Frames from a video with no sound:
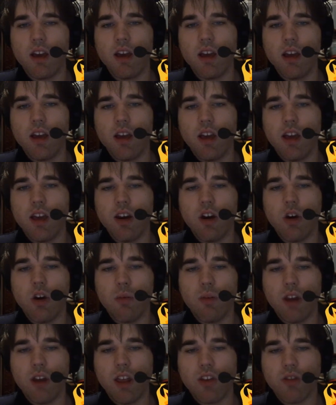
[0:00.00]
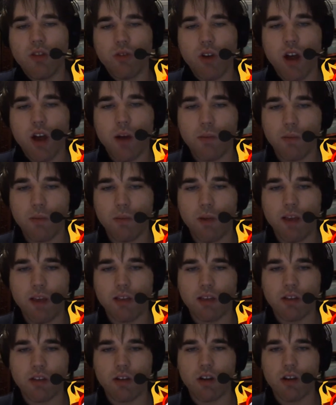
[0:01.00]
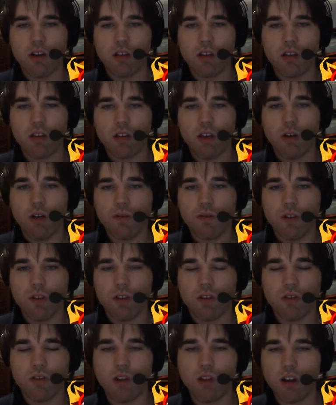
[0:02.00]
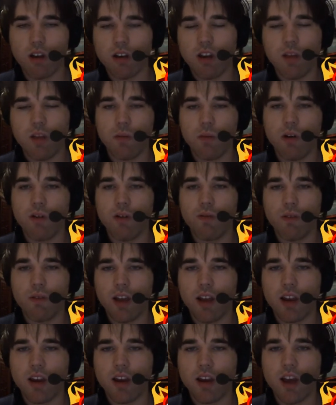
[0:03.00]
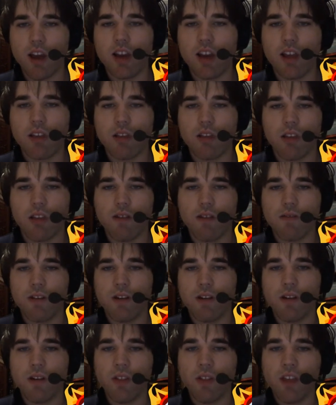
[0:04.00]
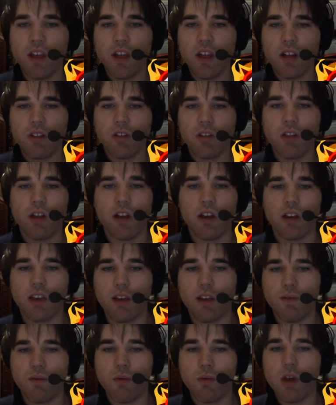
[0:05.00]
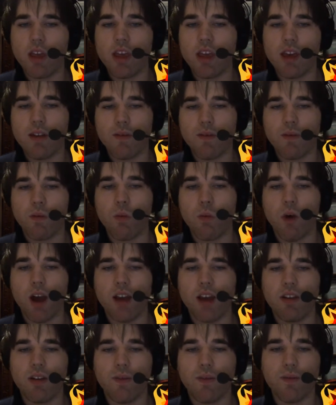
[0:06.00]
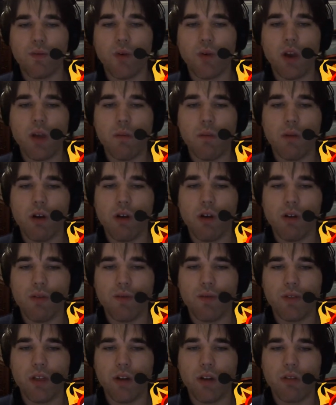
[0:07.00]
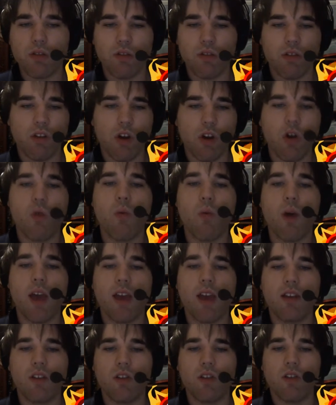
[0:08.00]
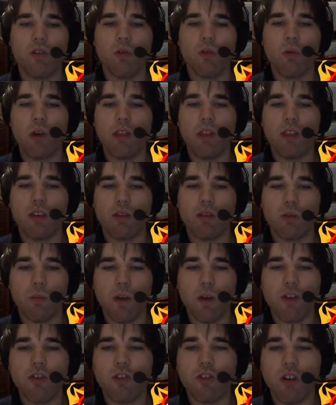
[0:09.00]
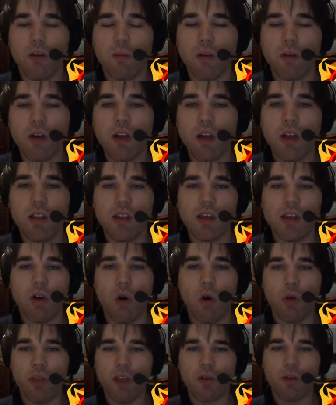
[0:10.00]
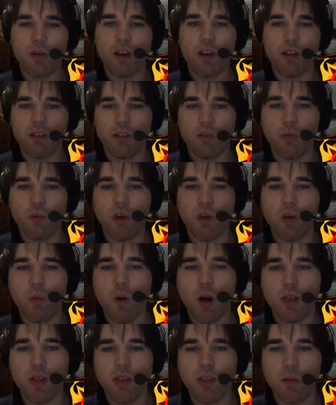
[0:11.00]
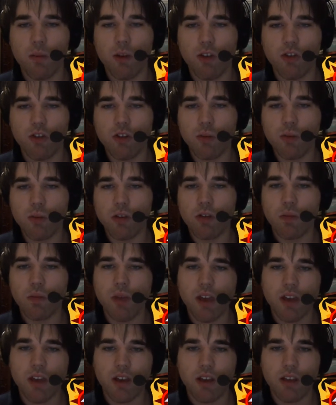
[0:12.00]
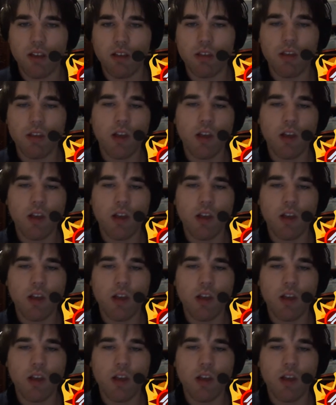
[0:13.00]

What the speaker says: an opening trap based on a self-destructing move like knight e7. Look, if we give white a free move, there's no way to win this bishop. The only reason we won the bishop is because